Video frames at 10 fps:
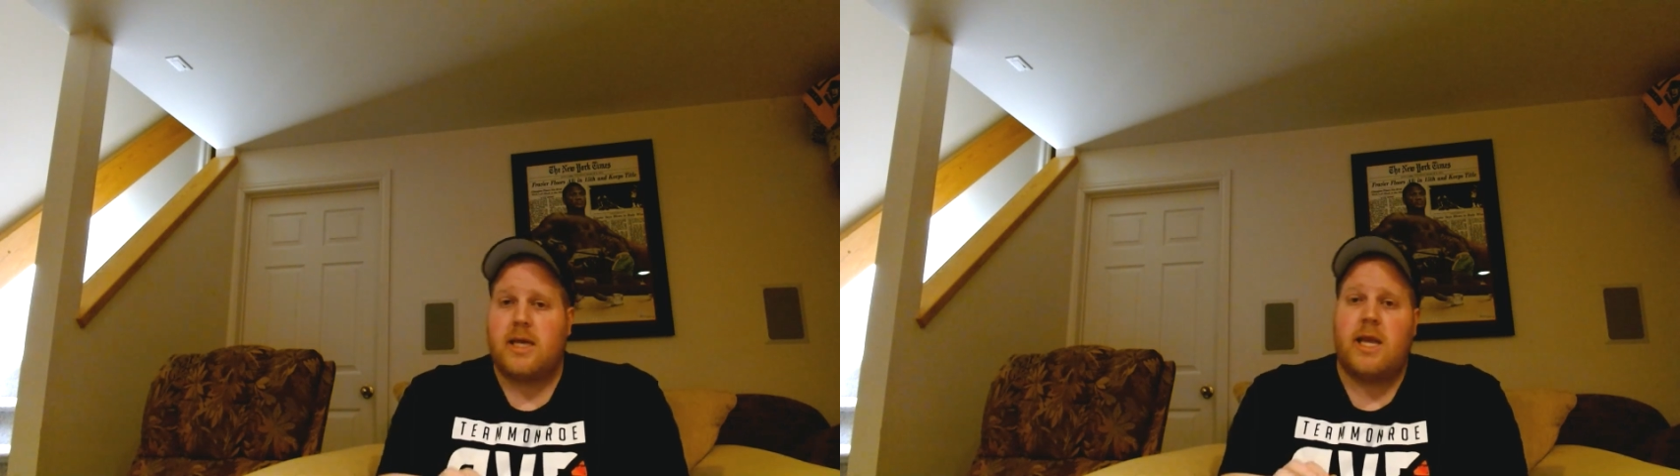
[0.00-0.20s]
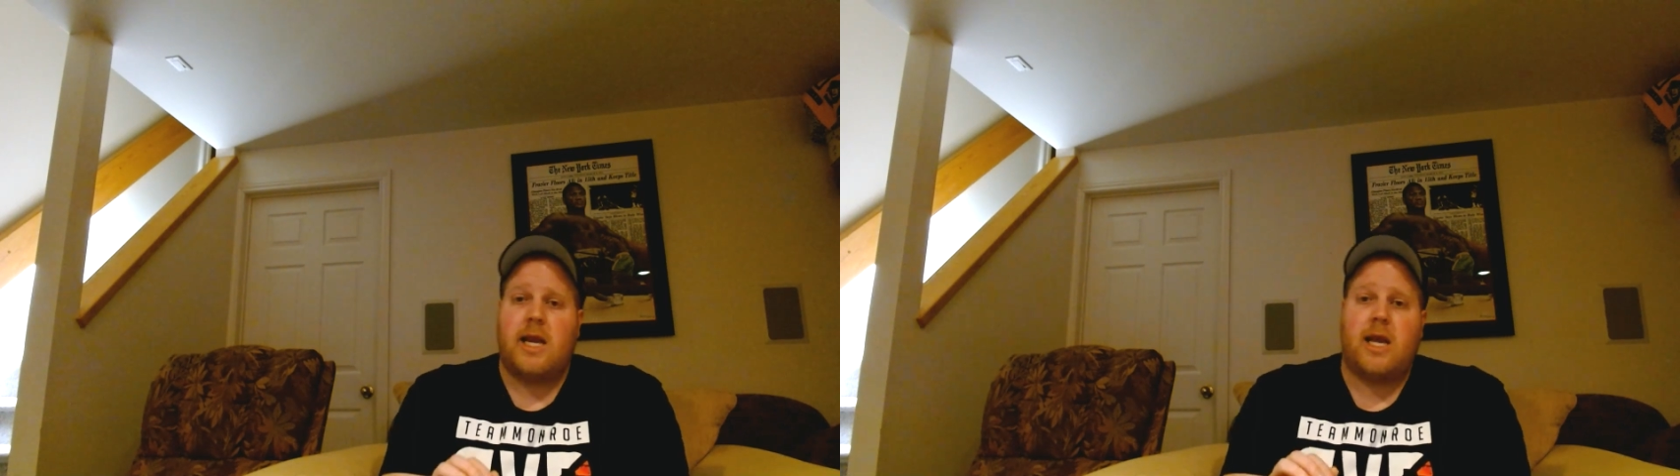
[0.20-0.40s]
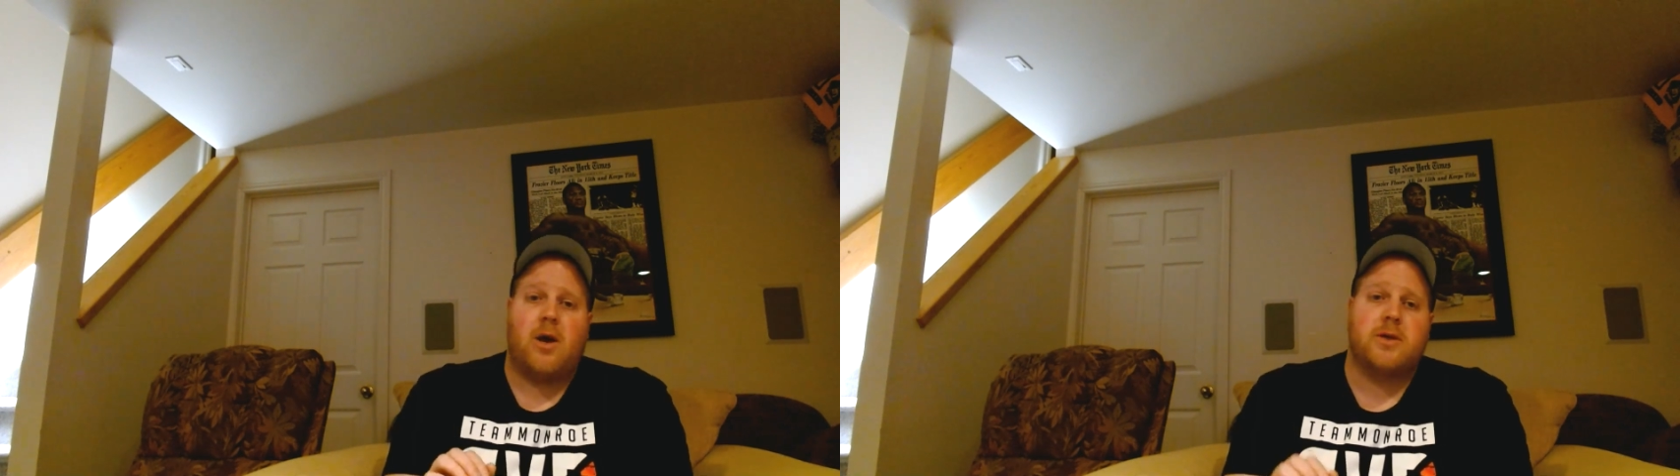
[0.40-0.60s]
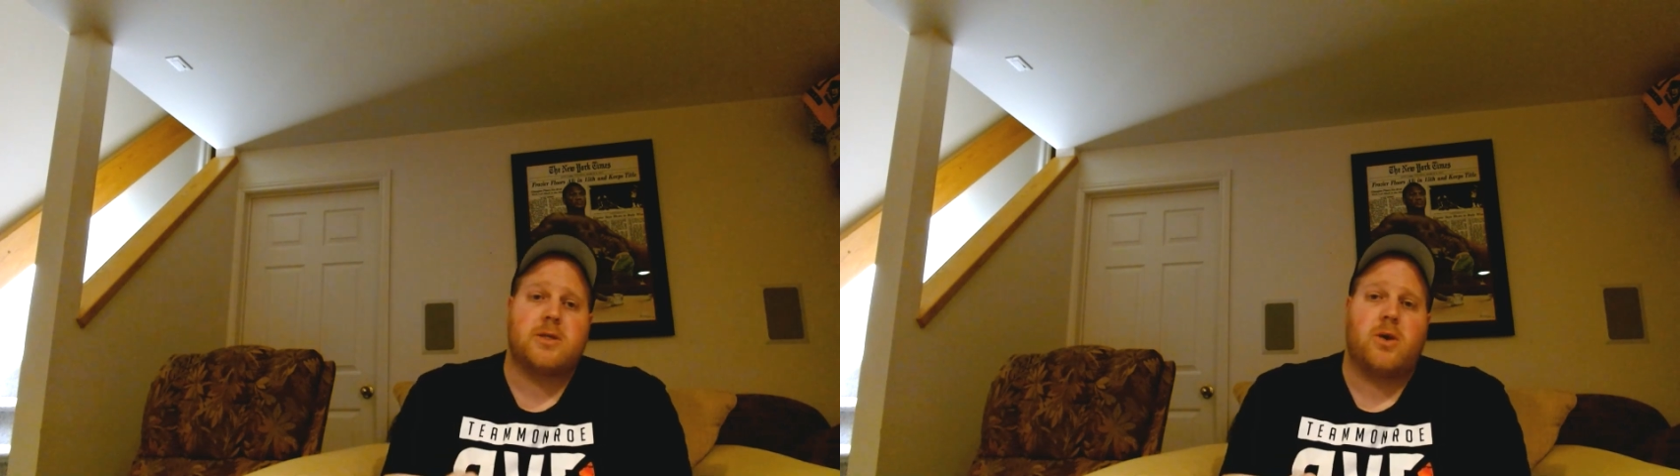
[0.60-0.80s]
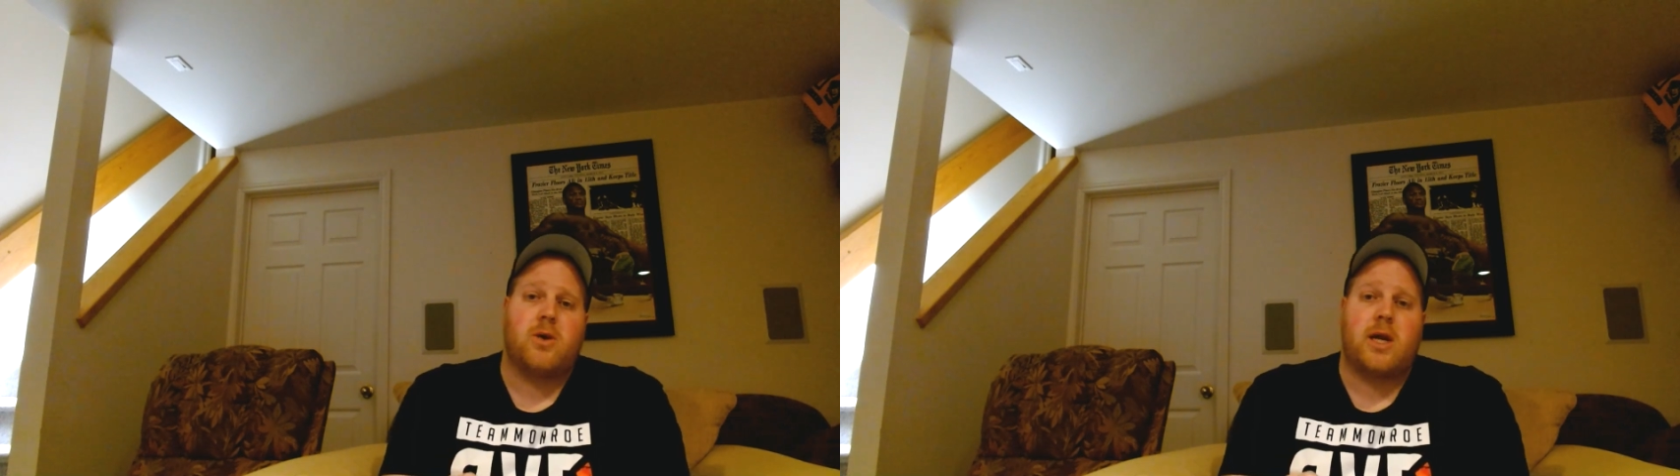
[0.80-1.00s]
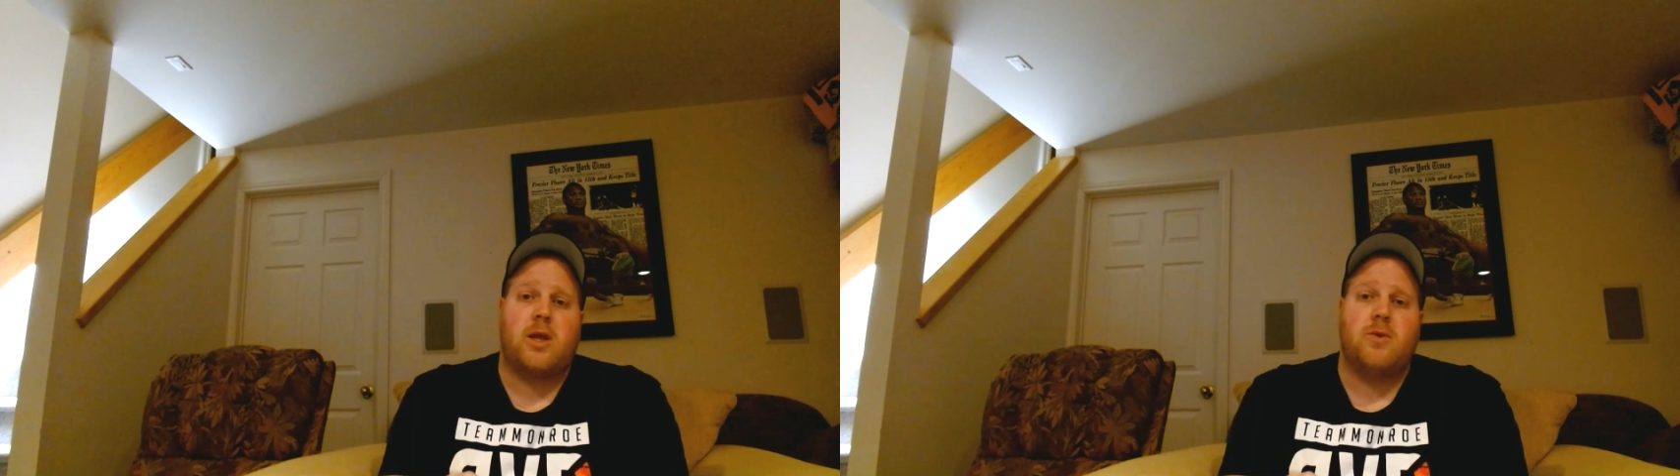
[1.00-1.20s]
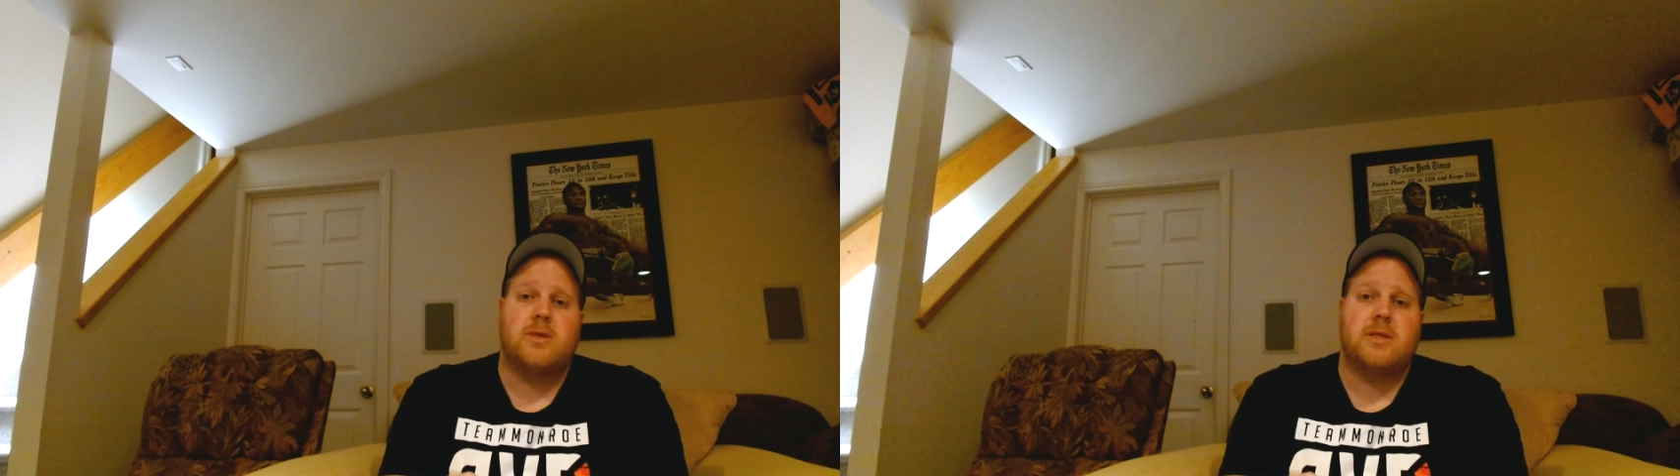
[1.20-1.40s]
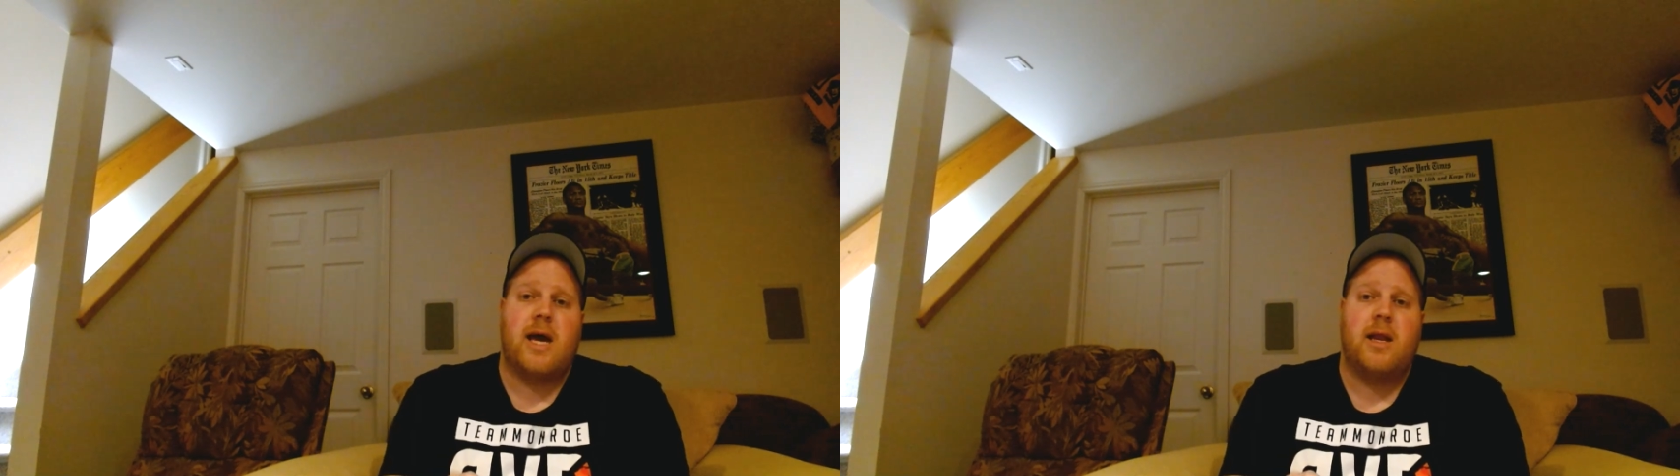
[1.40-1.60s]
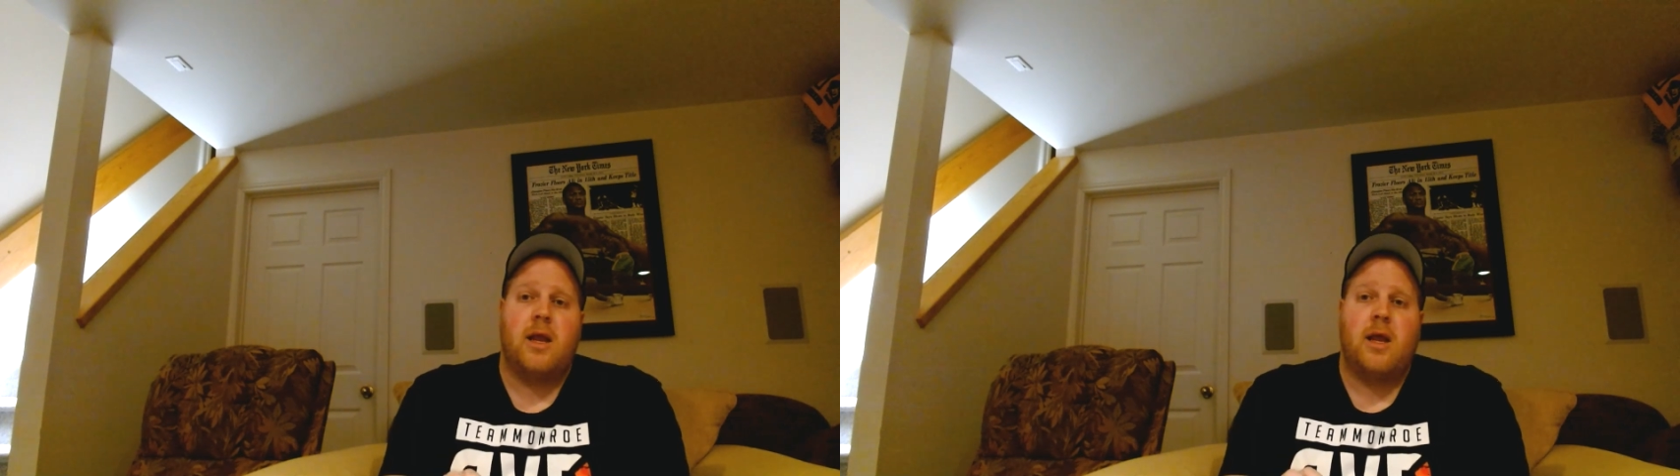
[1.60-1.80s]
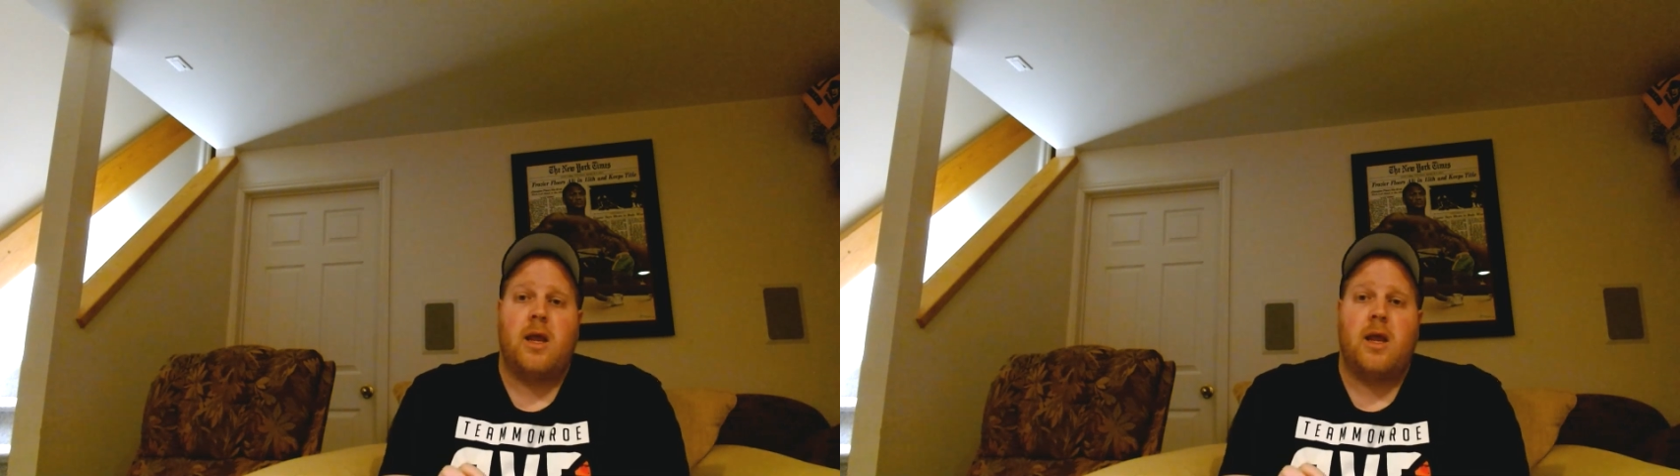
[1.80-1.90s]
and then he also can use that